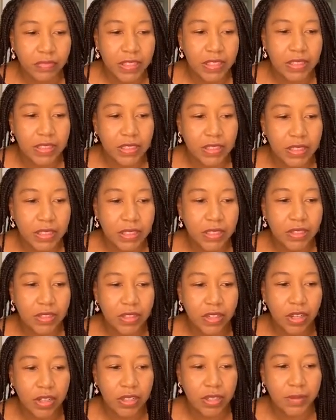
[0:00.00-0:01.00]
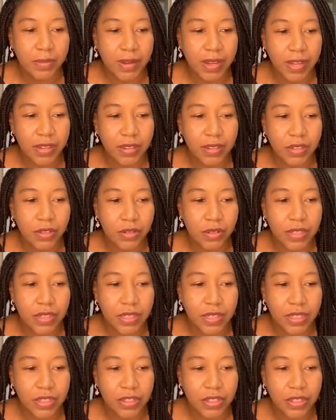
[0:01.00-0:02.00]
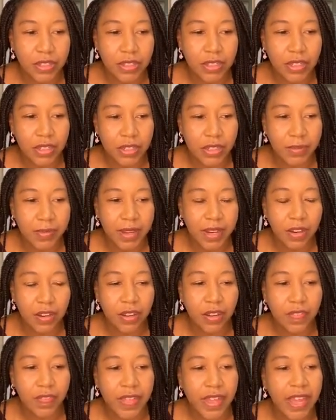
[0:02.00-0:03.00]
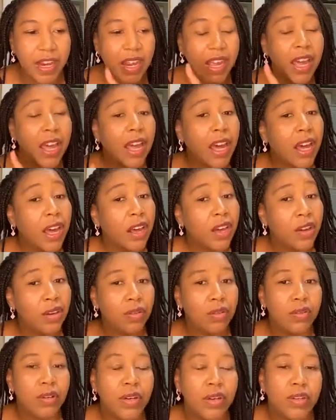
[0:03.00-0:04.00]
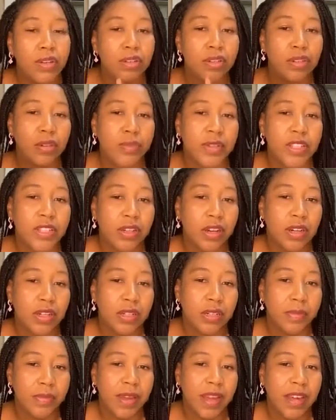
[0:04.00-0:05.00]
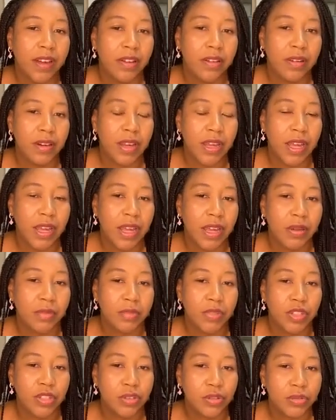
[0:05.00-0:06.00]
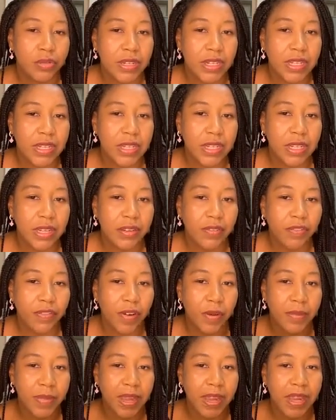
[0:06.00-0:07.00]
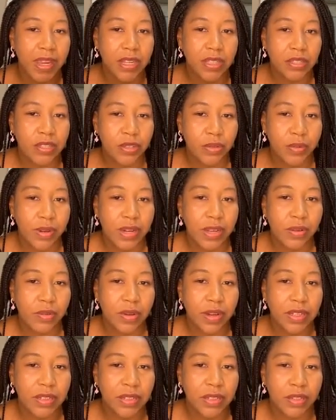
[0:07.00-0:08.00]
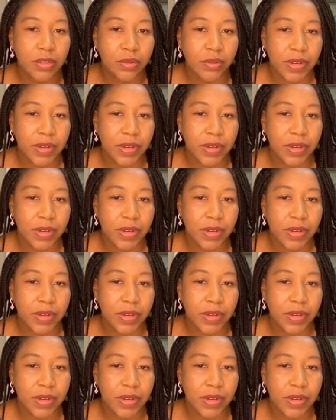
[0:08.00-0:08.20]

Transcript: Let's see, talked about the conization, talked about all of that. Oh, so we talked about screening from age 21 to